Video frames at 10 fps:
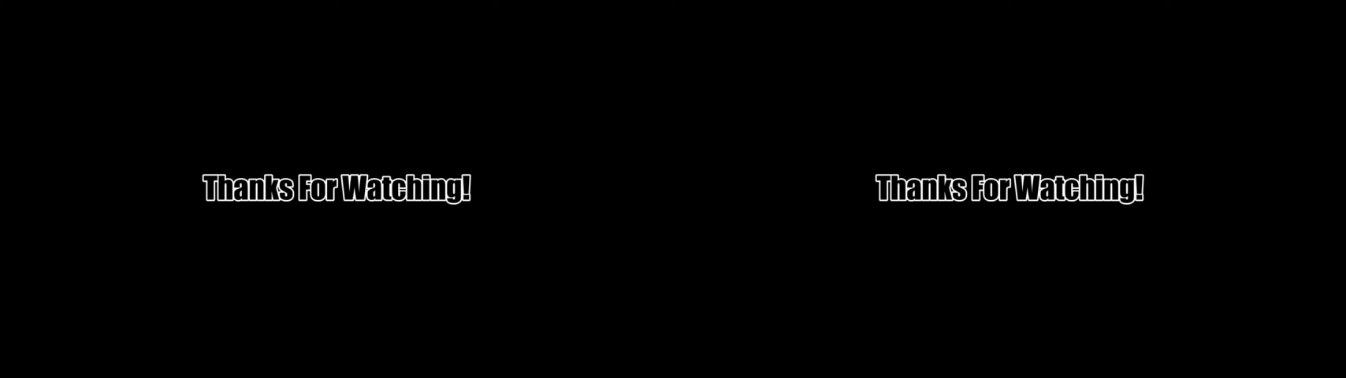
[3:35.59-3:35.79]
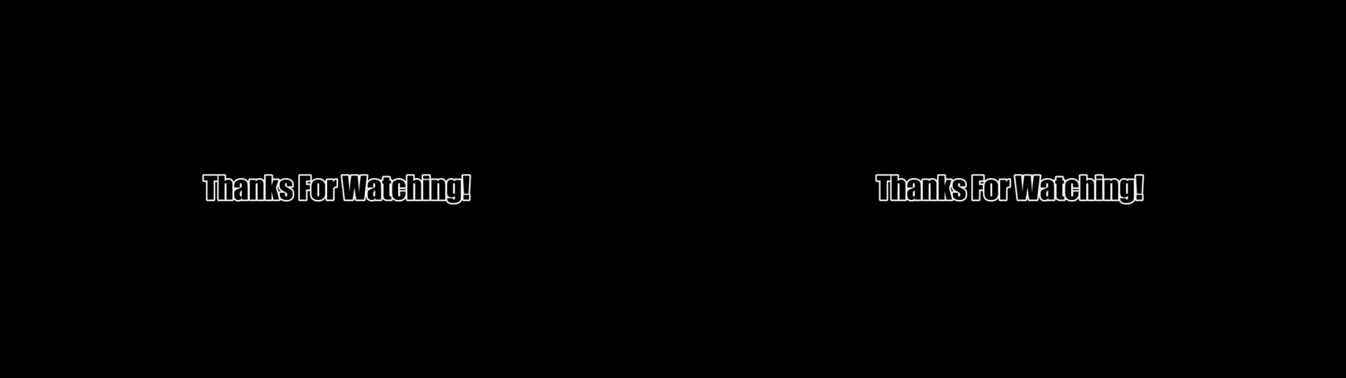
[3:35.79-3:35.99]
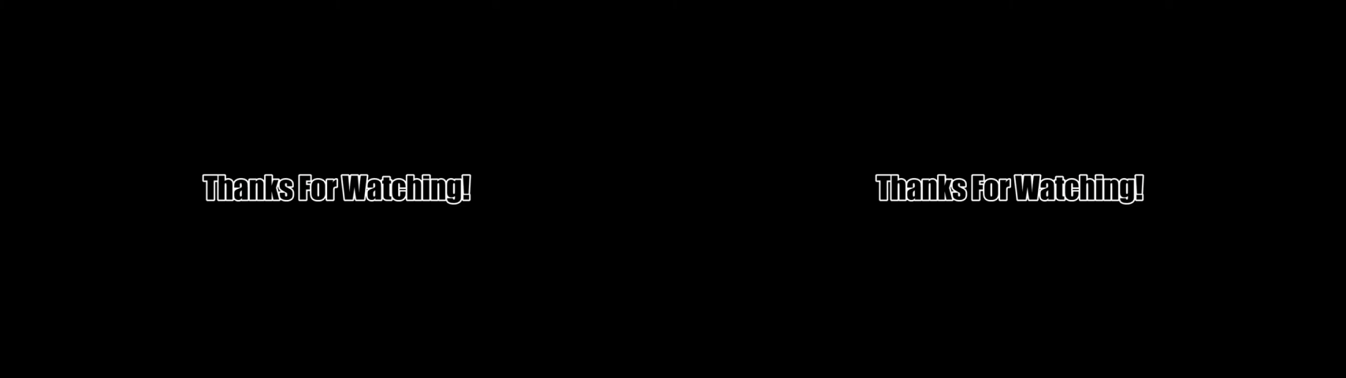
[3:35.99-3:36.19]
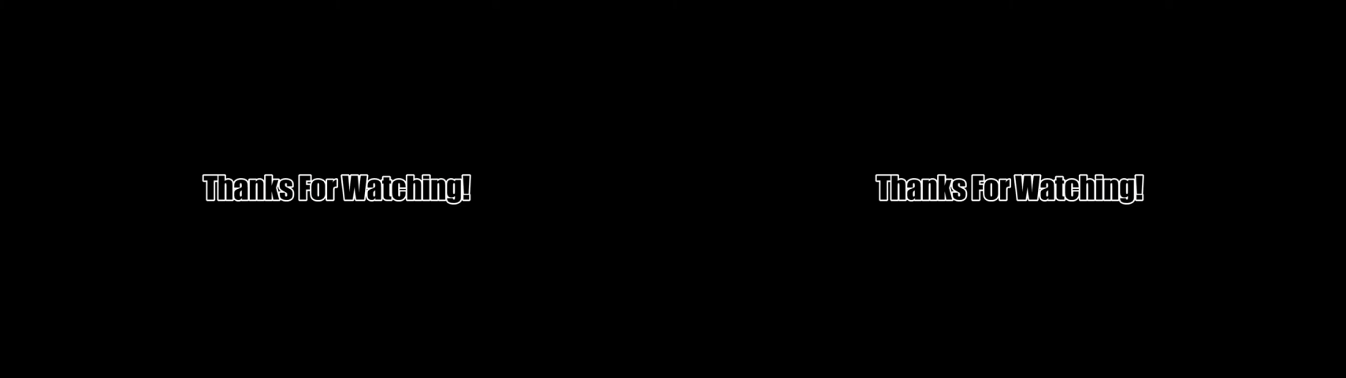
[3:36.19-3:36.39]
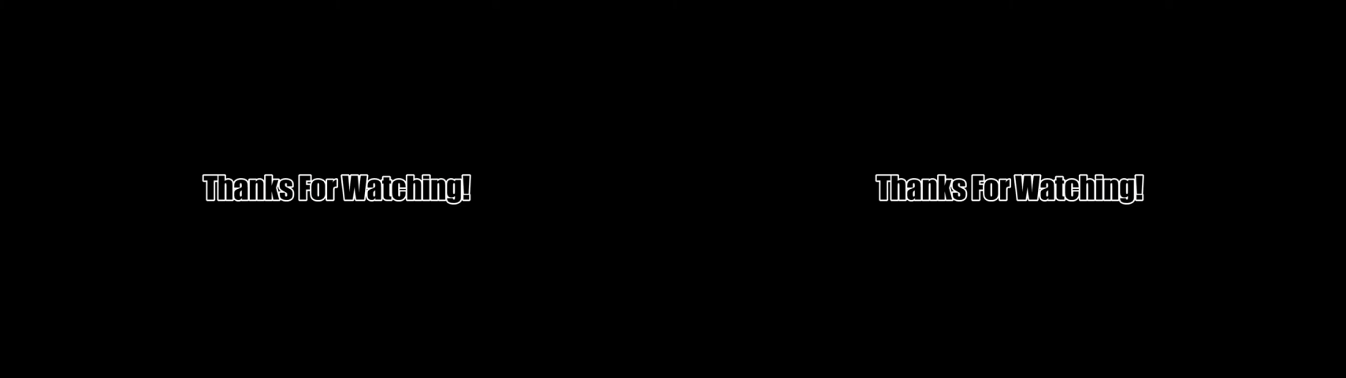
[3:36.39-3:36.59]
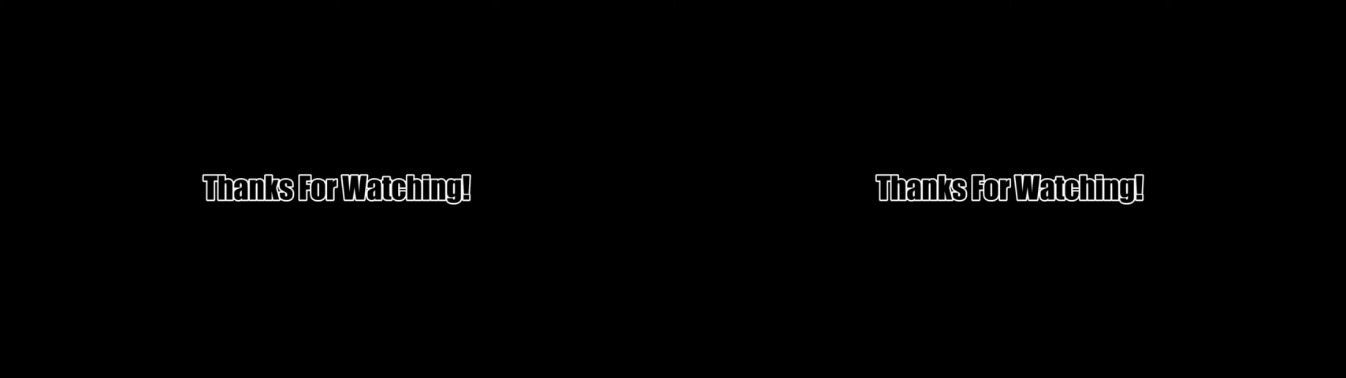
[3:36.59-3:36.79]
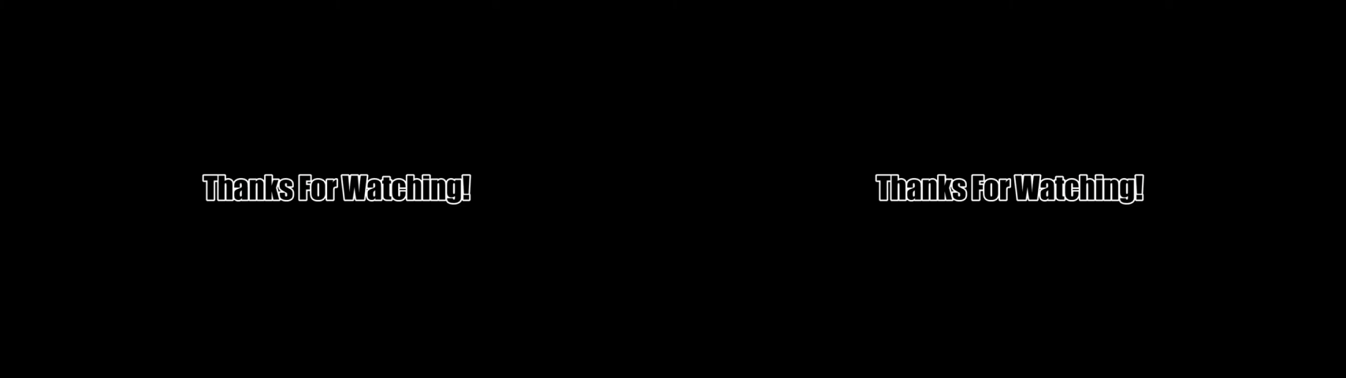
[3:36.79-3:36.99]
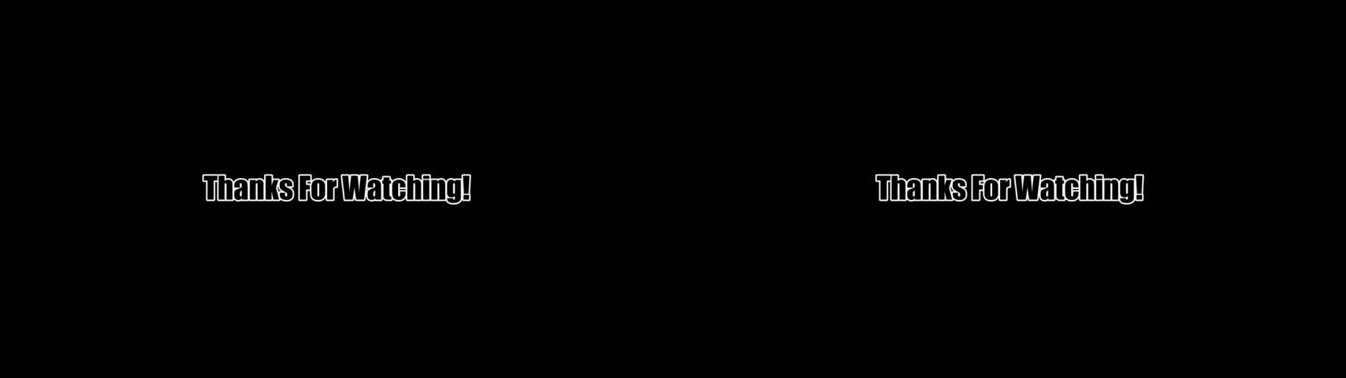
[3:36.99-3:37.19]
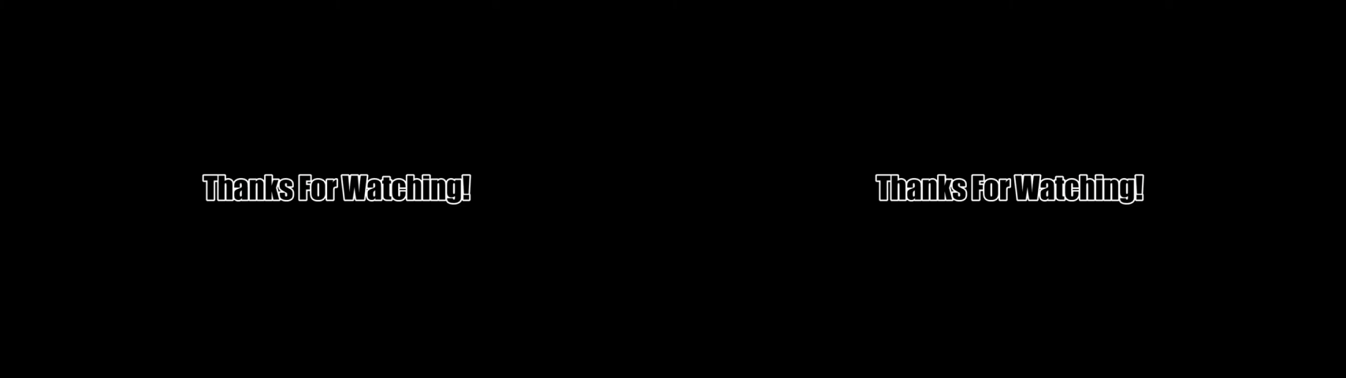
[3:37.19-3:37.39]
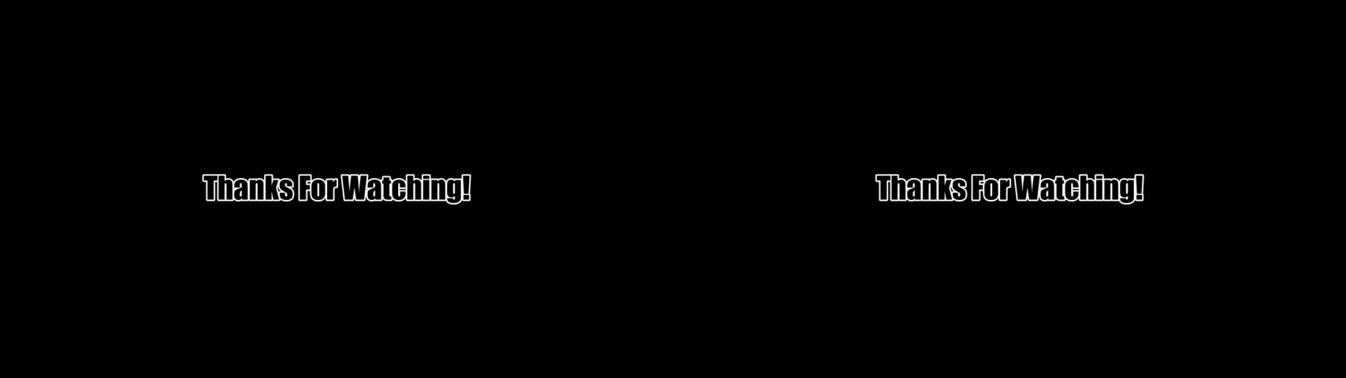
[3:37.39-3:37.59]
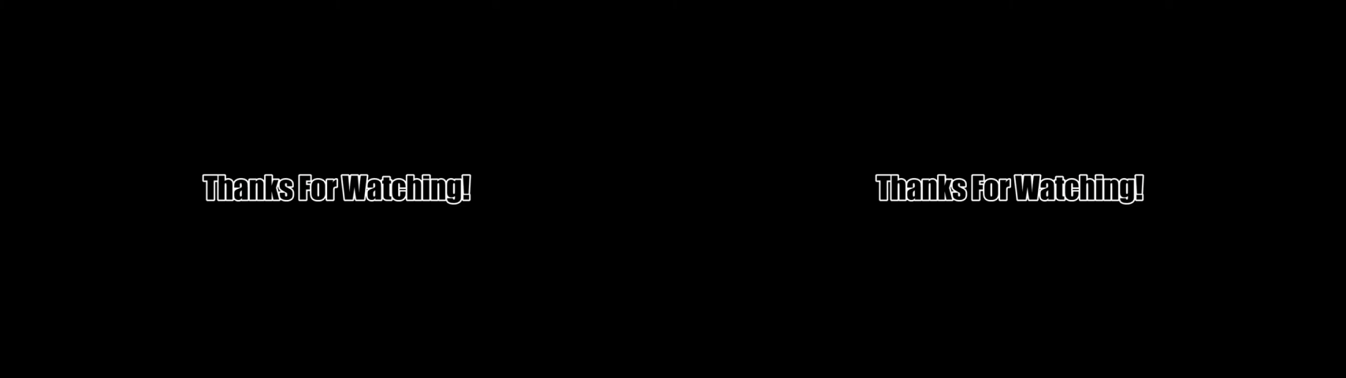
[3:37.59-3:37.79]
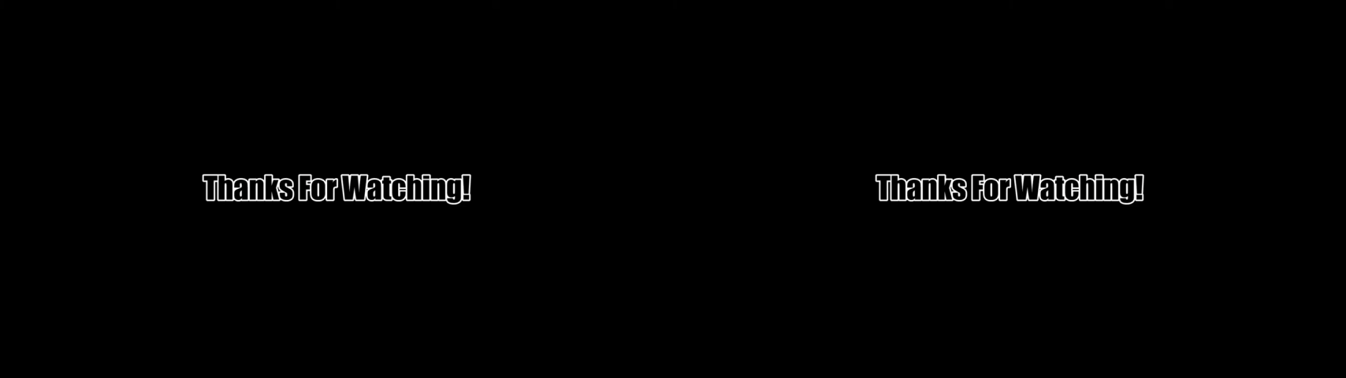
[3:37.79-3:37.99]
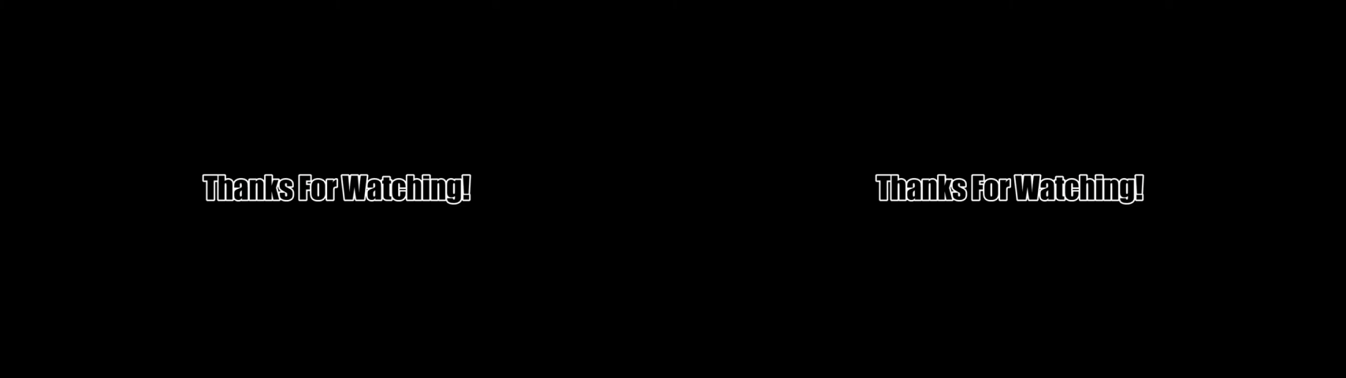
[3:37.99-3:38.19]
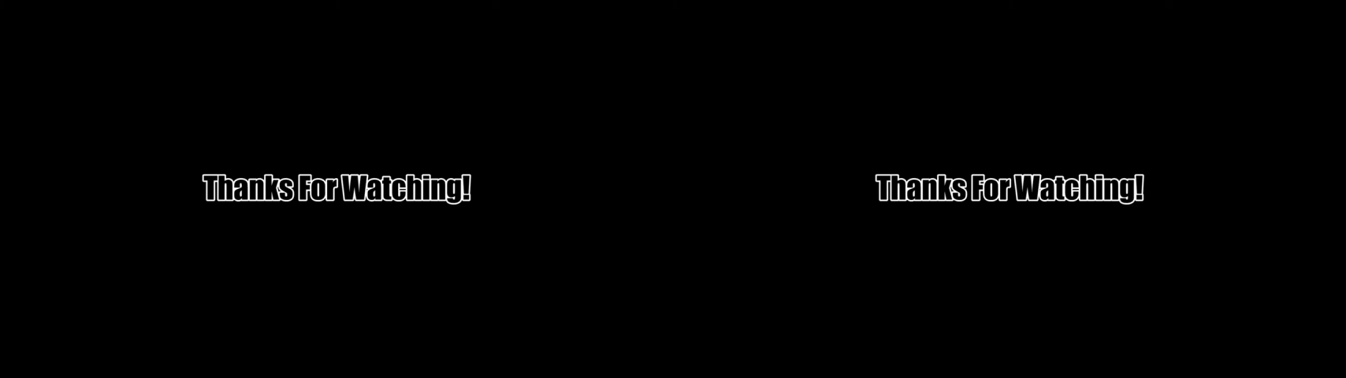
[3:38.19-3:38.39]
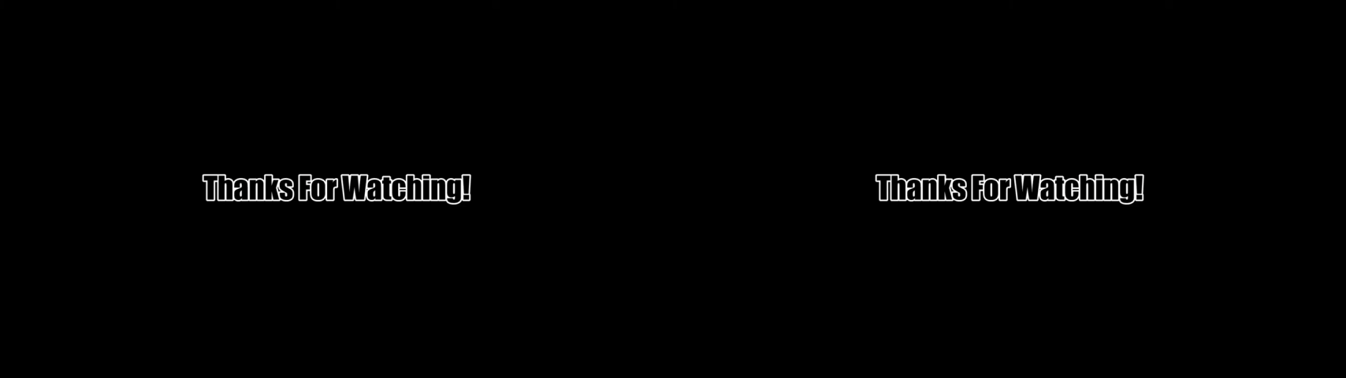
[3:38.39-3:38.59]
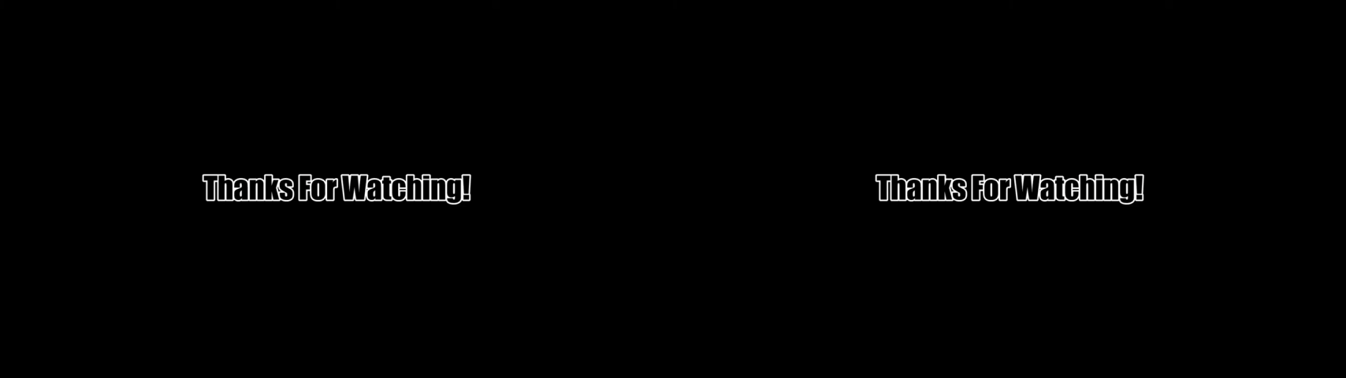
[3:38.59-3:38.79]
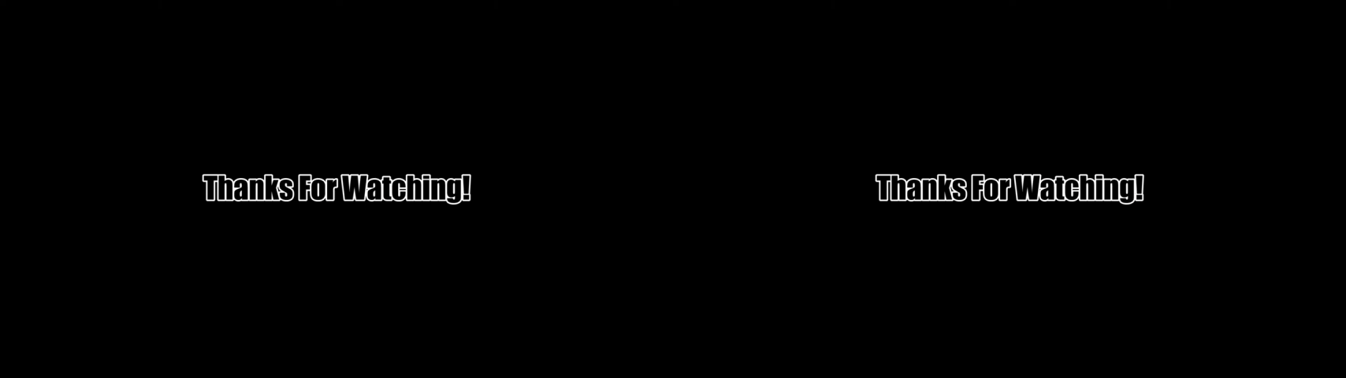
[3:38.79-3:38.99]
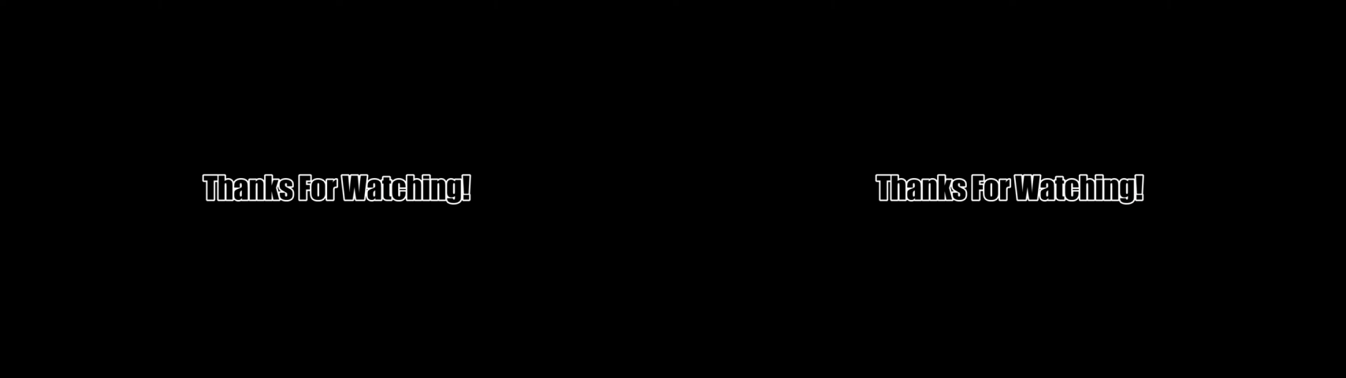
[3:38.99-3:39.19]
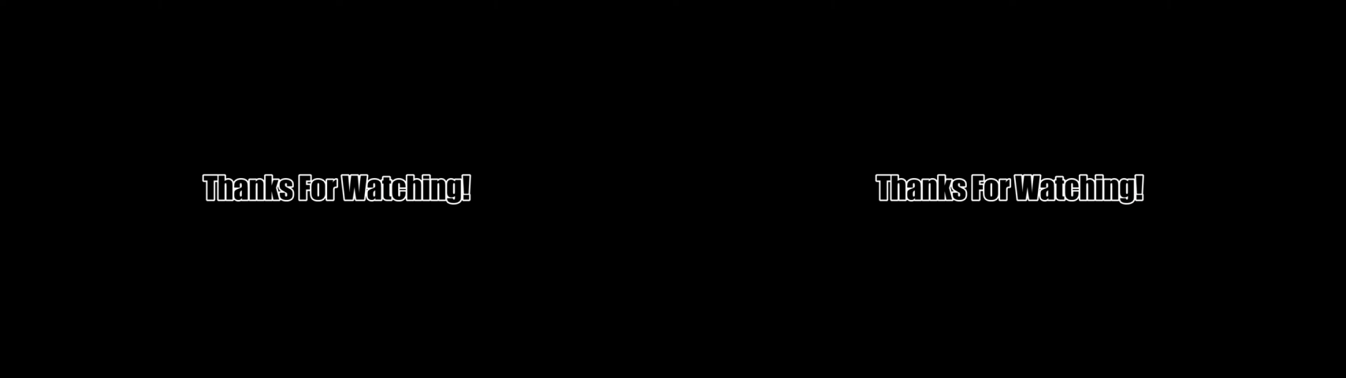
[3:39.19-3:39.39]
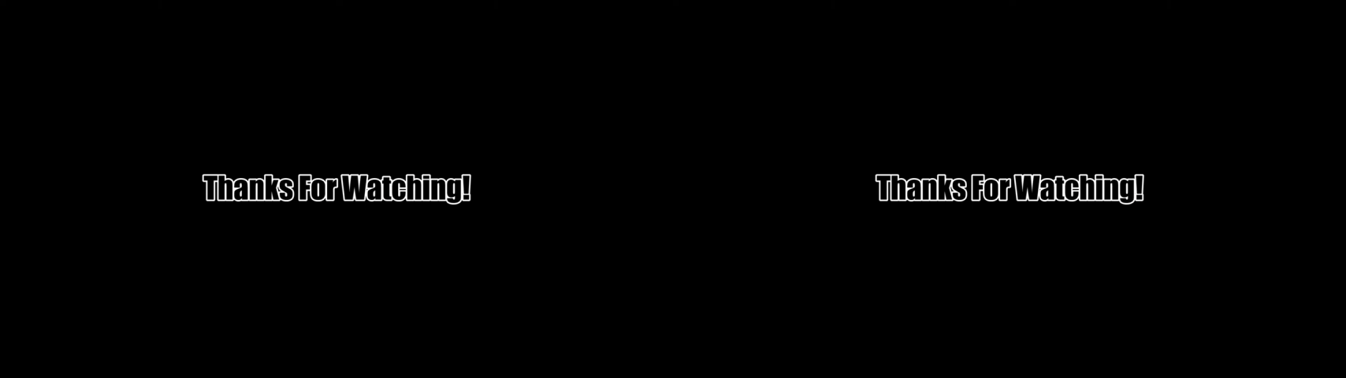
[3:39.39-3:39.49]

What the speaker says: Nobody's mouth can be seen.